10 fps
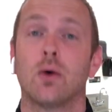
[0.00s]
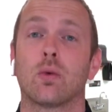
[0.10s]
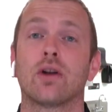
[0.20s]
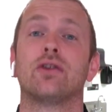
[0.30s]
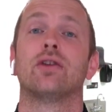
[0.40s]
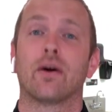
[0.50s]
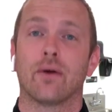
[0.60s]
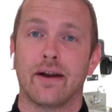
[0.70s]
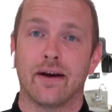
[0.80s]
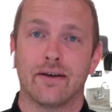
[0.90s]
We're going to do that
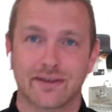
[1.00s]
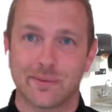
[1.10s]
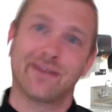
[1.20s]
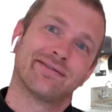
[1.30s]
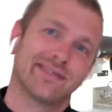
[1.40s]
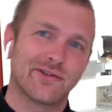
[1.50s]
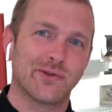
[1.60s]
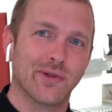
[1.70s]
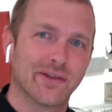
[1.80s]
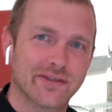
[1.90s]
right now. Come on, let's
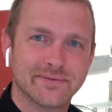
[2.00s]
do this.